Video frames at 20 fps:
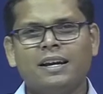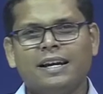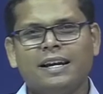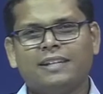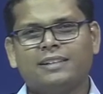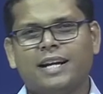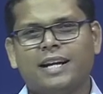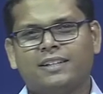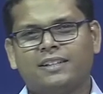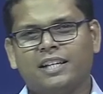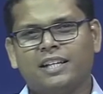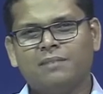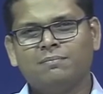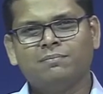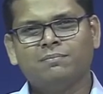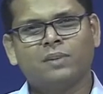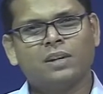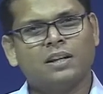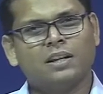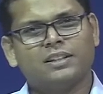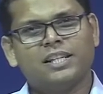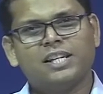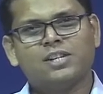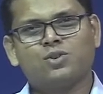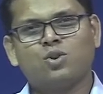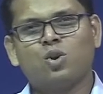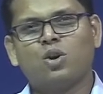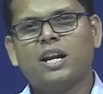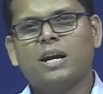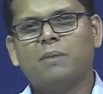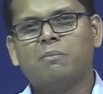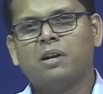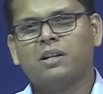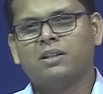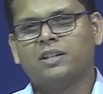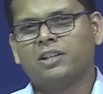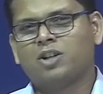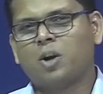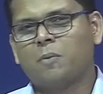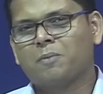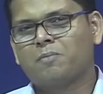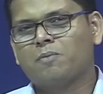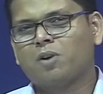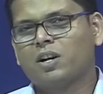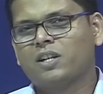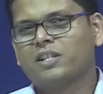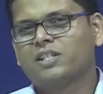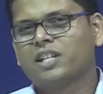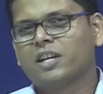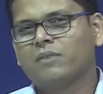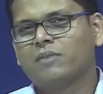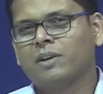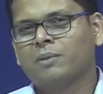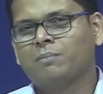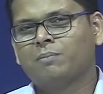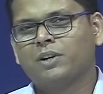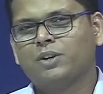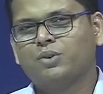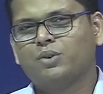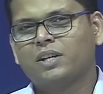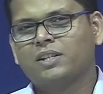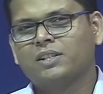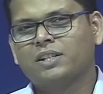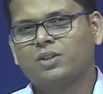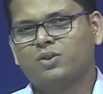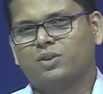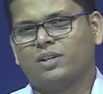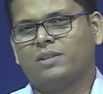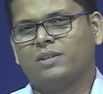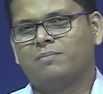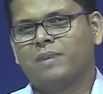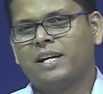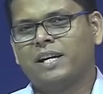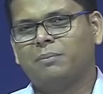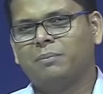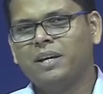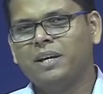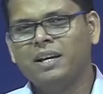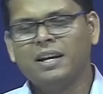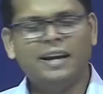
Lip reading: in that theme. There is no label that topic model is giving, but you can see, okay, it might be